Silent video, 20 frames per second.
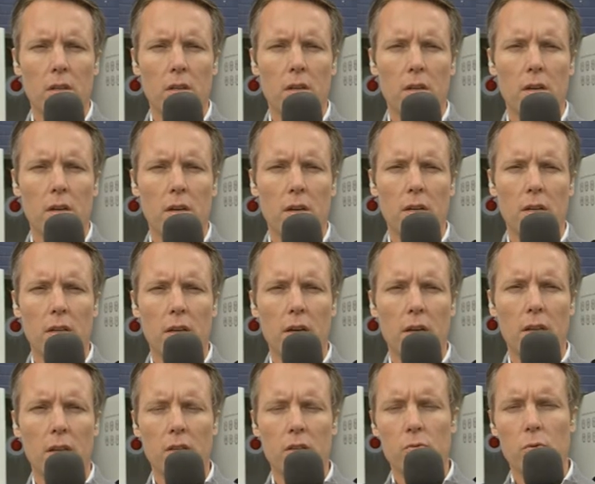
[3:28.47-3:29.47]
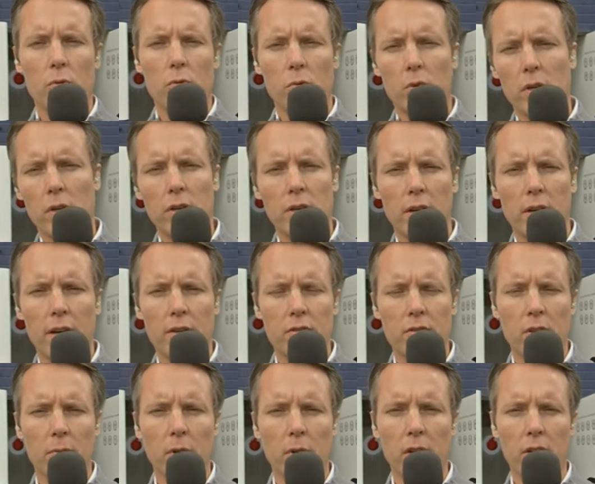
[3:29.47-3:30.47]
and that's what our
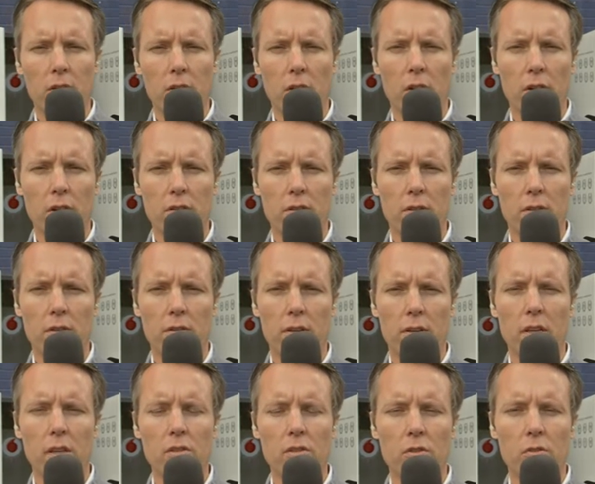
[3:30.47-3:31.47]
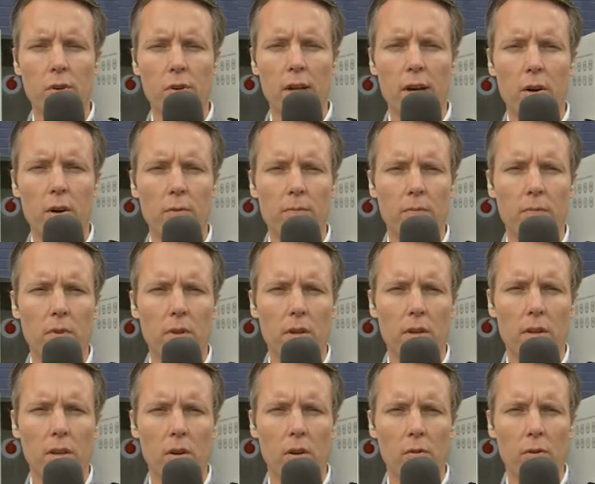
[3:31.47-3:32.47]
simulator guys are heading to now,
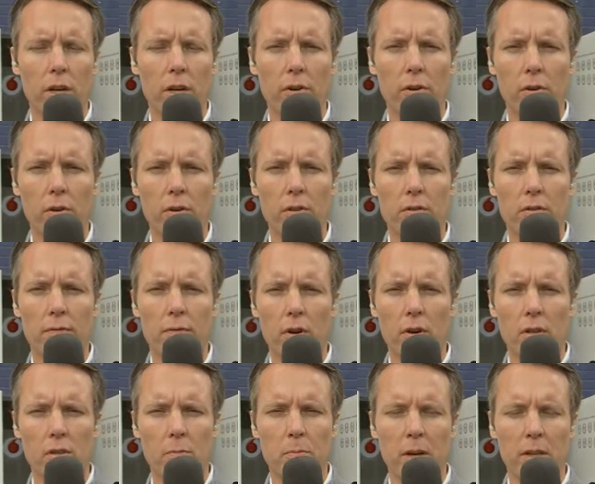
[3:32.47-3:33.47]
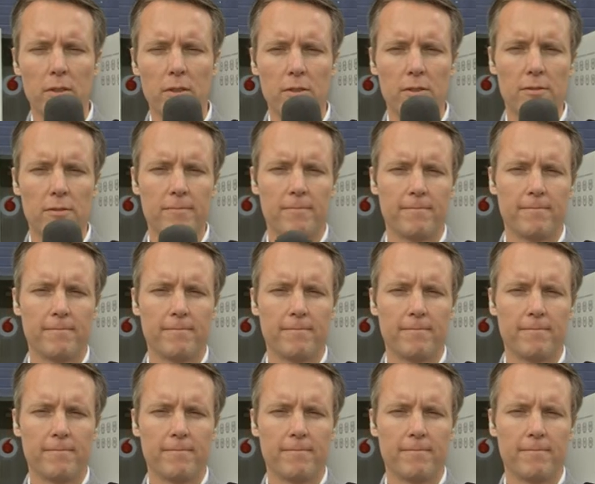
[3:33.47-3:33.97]
and that'll carry on into Friday's practice.